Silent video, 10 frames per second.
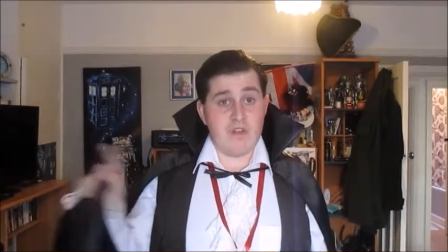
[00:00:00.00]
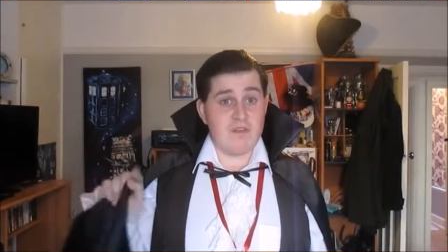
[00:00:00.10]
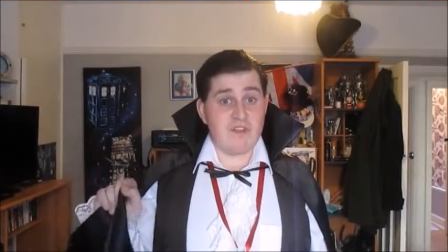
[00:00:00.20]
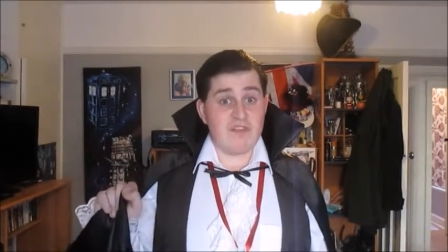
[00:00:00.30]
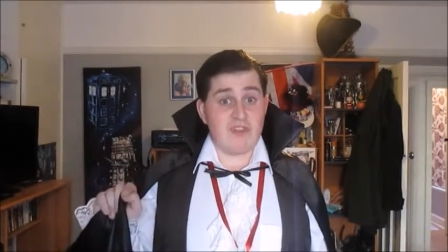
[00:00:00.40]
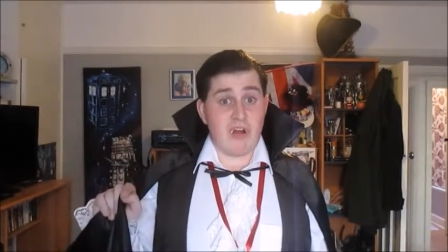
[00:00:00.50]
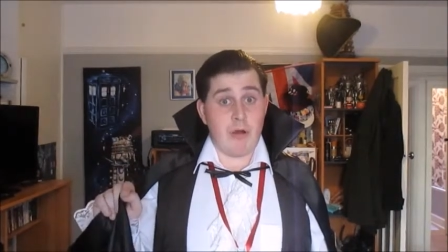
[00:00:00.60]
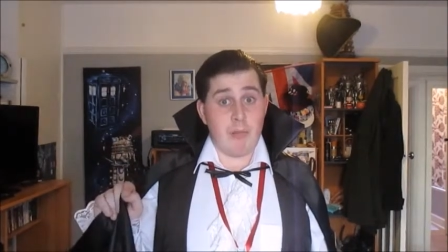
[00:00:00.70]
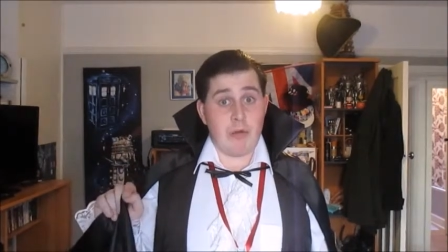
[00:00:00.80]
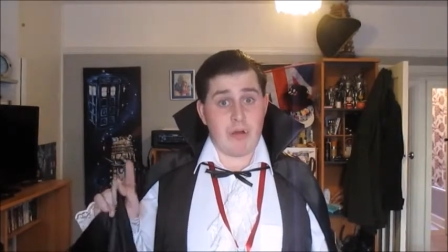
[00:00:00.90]

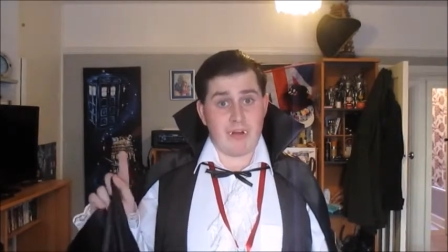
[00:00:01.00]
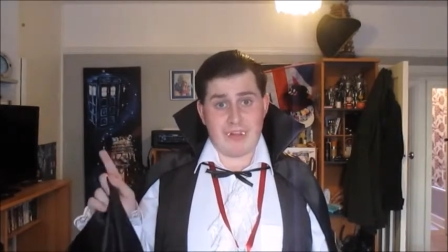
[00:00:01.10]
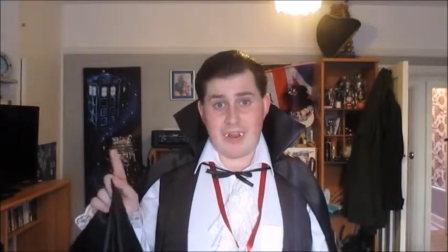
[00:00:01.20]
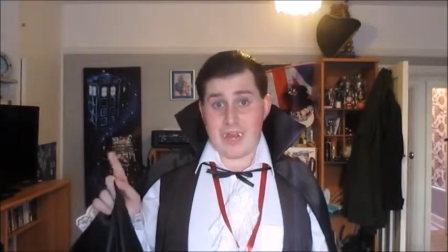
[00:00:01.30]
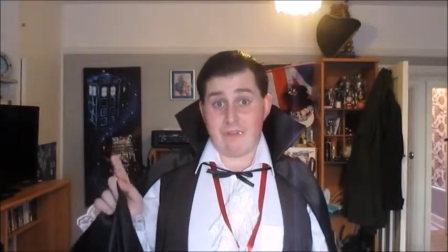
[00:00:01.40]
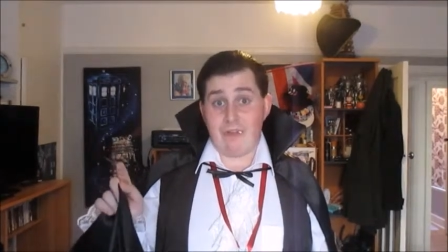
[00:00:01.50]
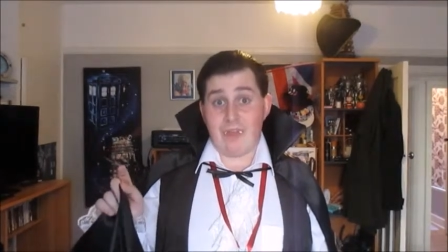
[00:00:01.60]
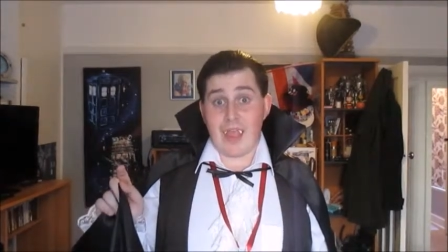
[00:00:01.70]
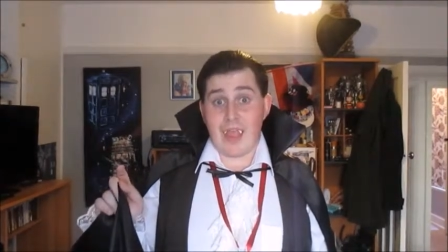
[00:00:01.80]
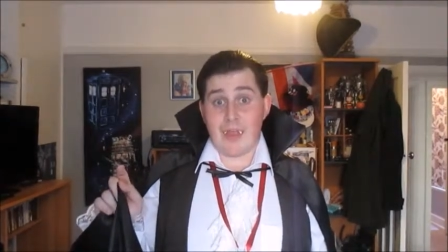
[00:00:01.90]
Starbucks here
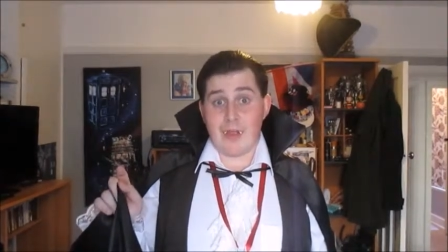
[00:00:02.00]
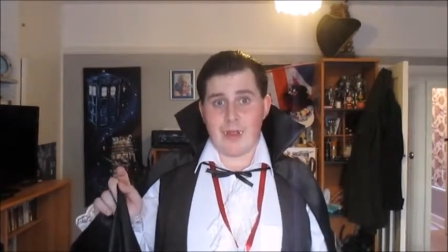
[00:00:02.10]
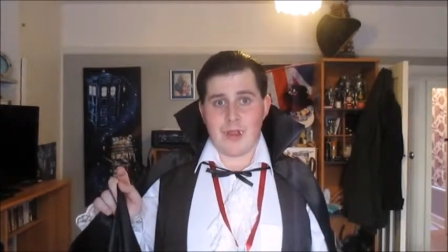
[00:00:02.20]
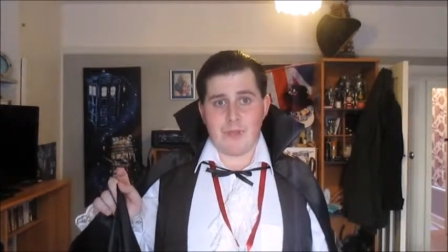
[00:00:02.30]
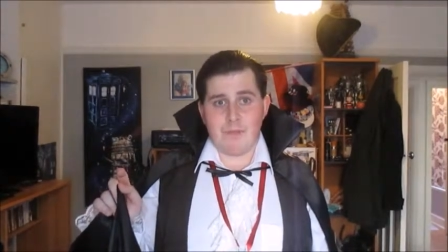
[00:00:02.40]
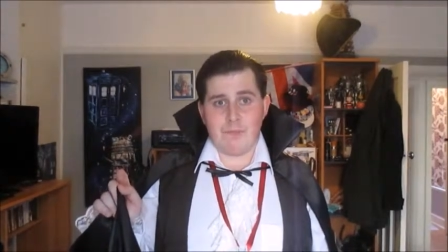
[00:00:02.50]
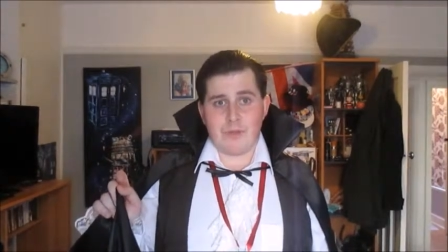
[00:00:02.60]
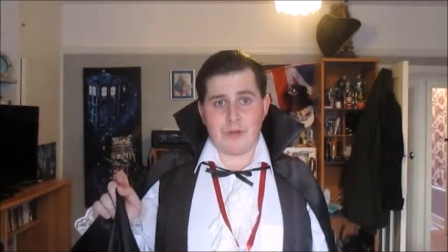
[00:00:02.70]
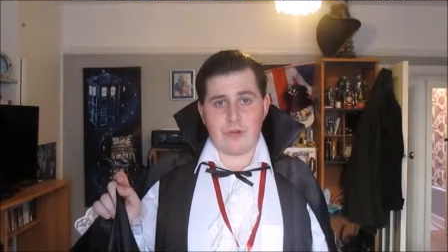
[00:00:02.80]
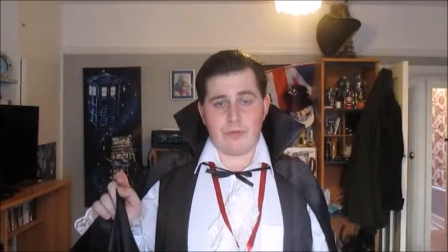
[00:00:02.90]
and there
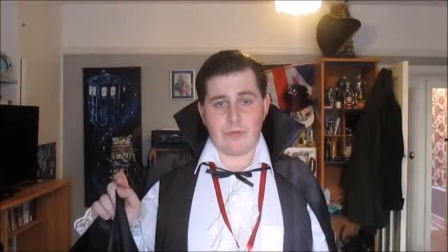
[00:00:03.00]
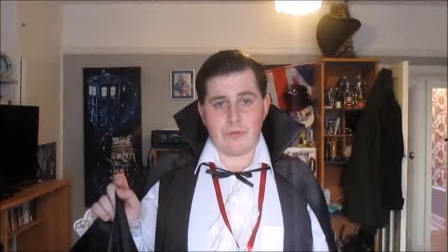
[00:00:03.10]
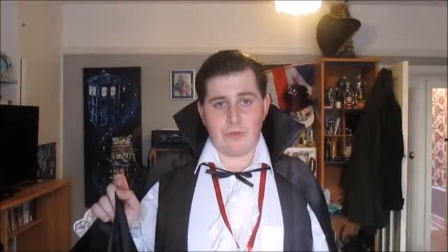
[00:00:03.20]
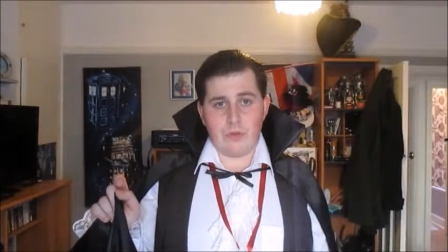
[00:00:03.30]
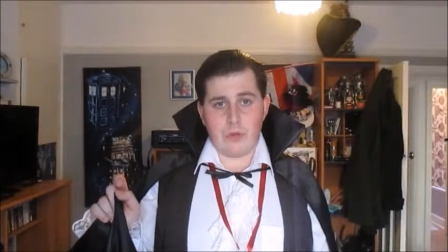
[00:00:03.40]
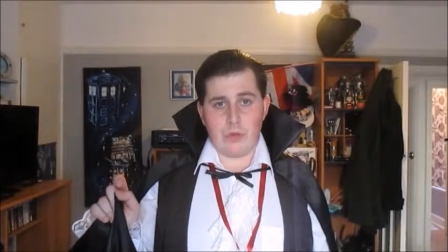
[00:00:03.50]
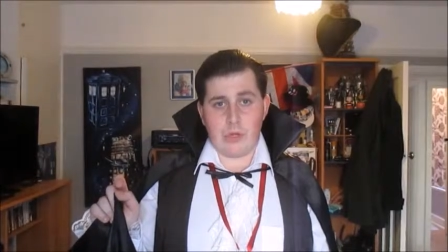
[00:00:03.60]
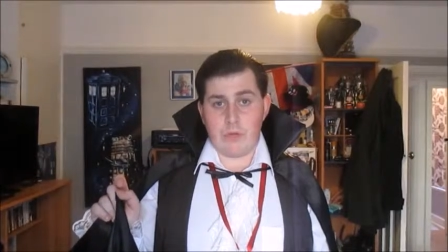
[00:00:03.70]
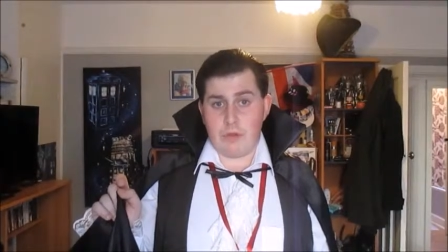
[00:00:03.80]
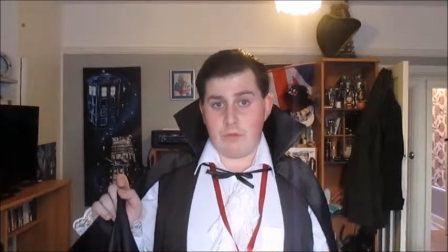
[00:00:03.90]
because
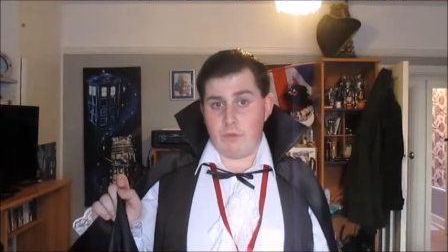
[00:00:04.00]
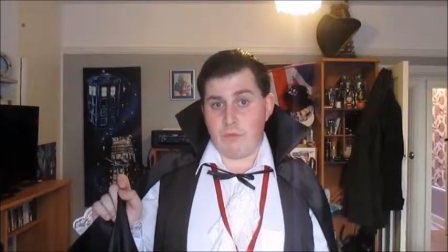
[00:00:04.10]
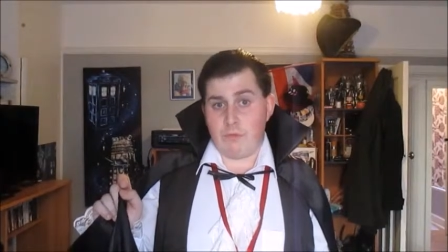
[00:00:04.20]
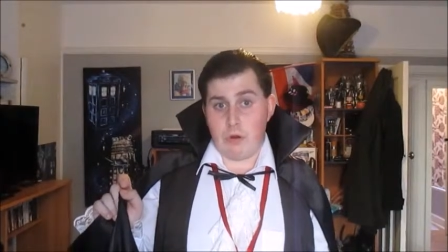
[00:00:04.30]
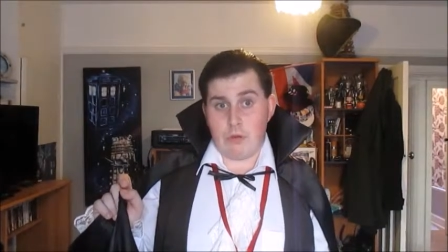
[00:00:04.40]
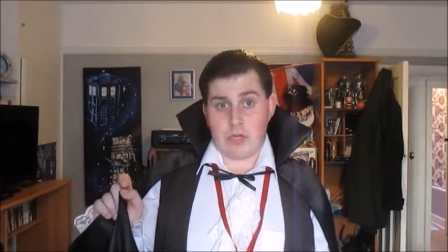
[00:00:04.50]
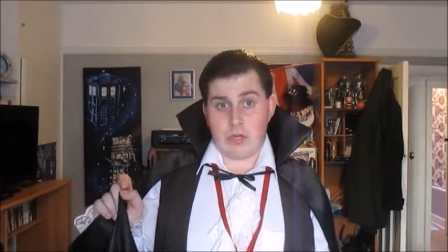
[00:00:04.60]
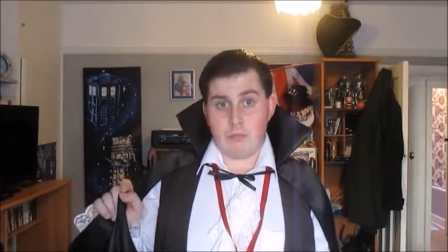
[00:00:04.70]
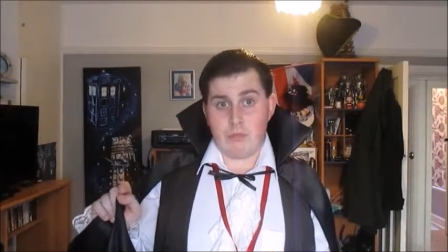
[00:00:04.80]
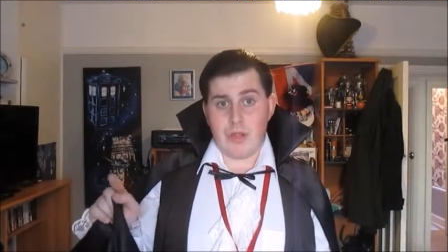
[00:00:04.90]
if you have not followed
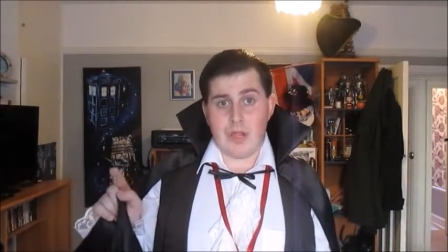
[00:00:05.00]
him,